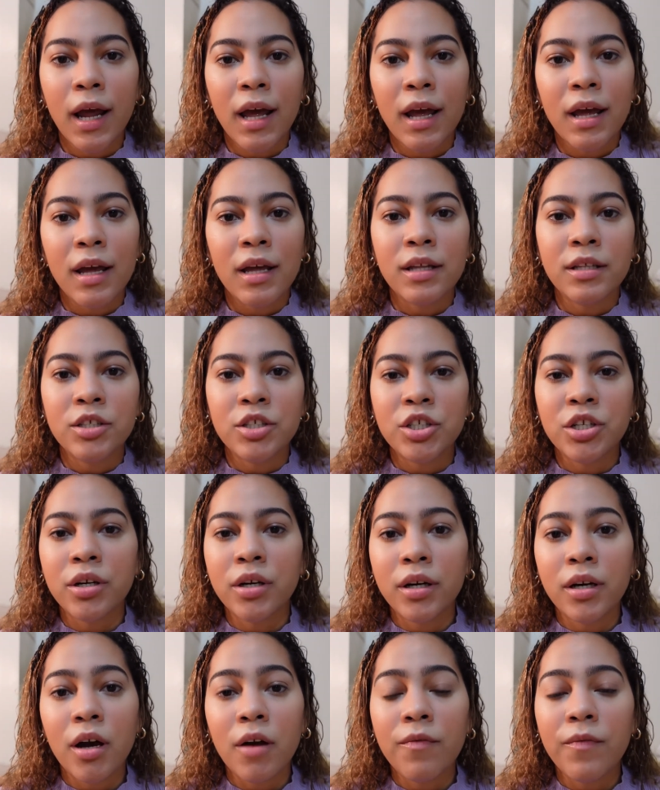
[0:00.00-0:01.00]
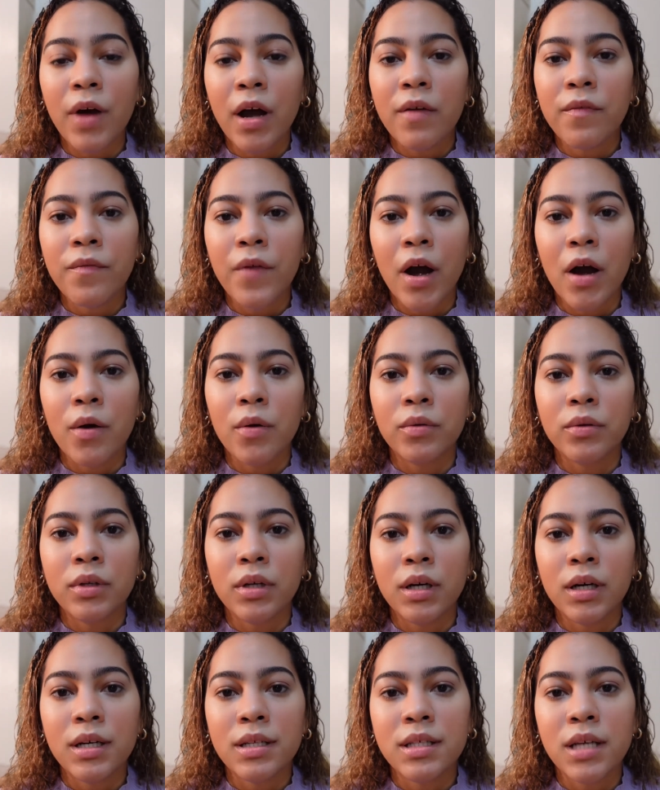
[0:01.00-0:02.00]
And sure enough, I
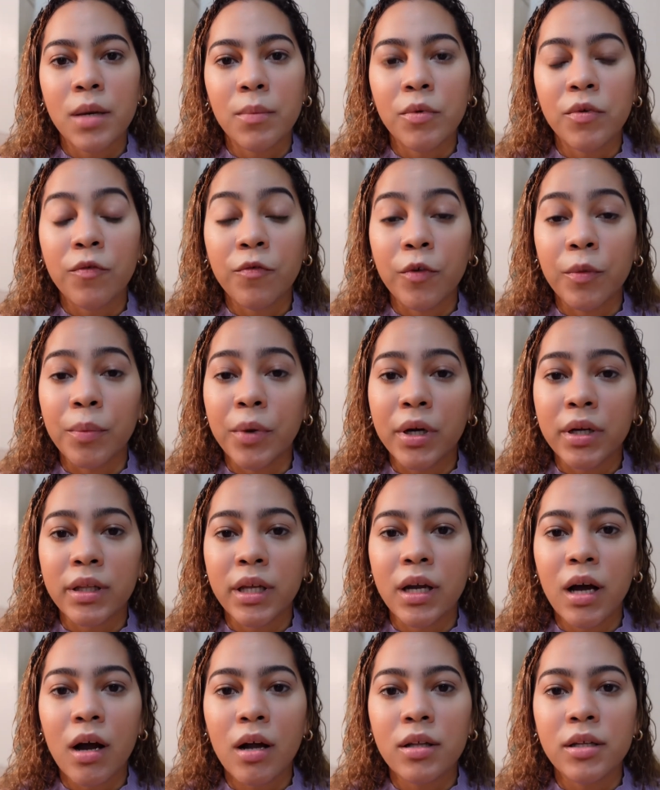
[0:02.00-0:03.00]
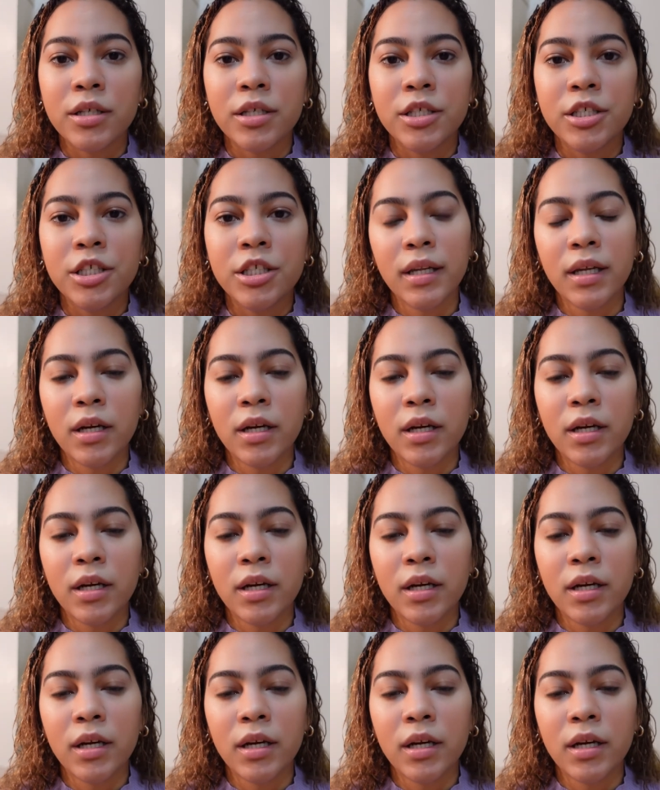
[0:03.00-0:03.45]
found a table for Berkeley College.